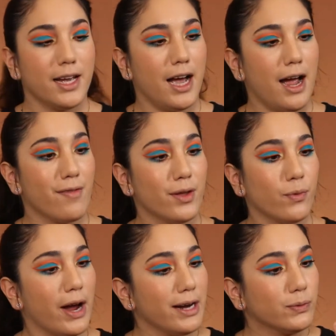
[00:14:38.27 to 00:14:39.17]
I have the
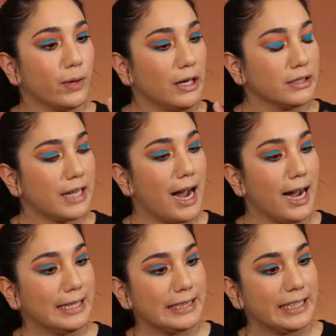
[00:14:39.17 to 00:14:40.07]
Wet n Wild
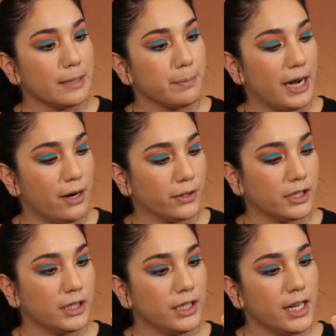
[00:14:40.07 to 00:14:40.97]
highlighting
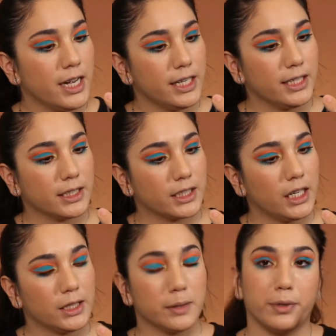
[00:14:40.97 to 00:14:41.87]
powder in the
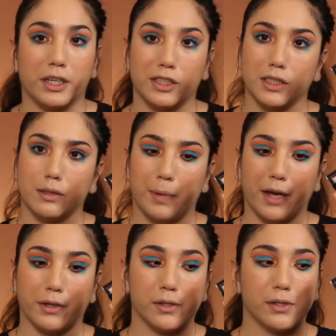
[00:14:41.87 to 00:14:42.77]
color Precious
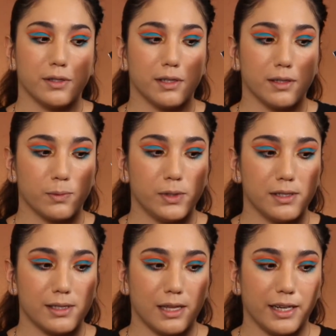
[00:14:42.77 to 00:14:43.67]
Petals. This
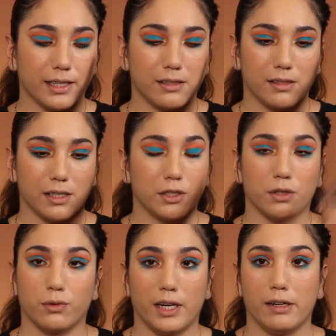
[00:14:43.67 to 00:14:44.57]
was like such
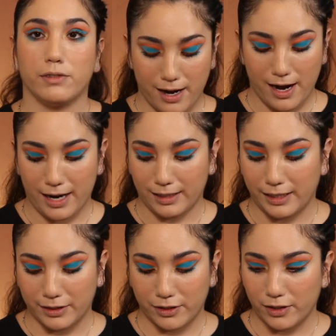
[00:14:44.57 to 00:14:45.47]
a rave
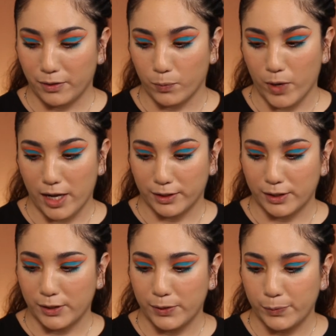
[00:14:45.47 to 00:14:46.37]
highlighter a while
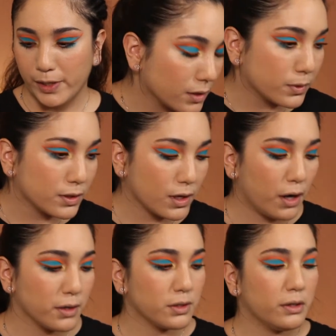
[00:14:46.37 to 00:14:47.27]
ago. This one's
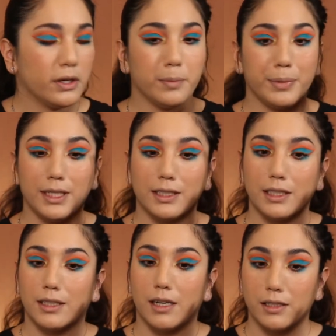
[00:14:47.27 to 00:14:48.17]
also a
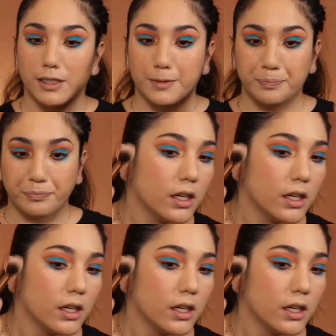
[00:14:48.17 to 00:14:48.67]
pinky color.